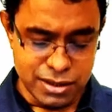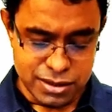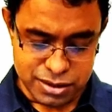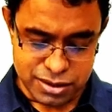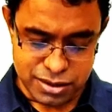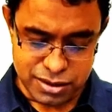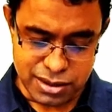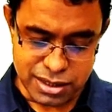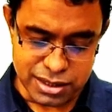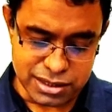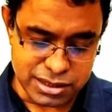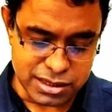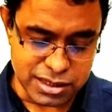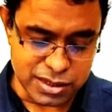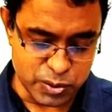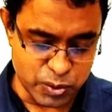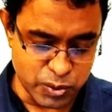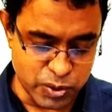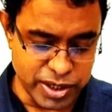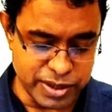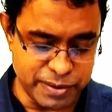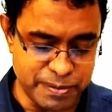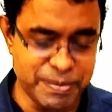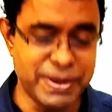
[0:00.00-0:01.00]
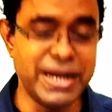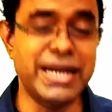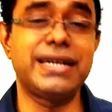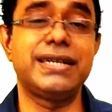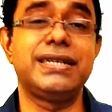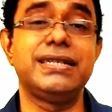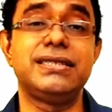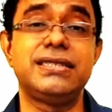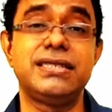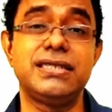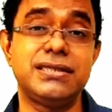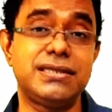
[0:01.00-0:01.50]
So this is what
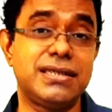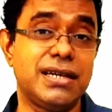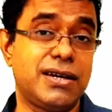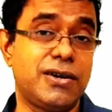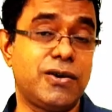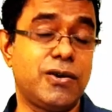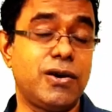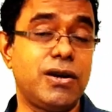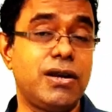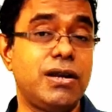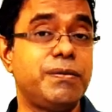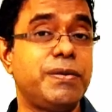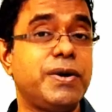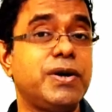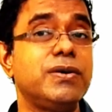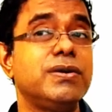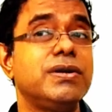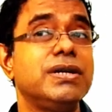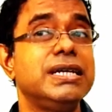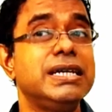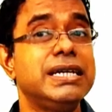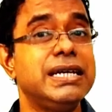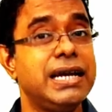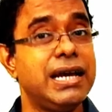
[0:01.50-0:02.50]
practices are all about.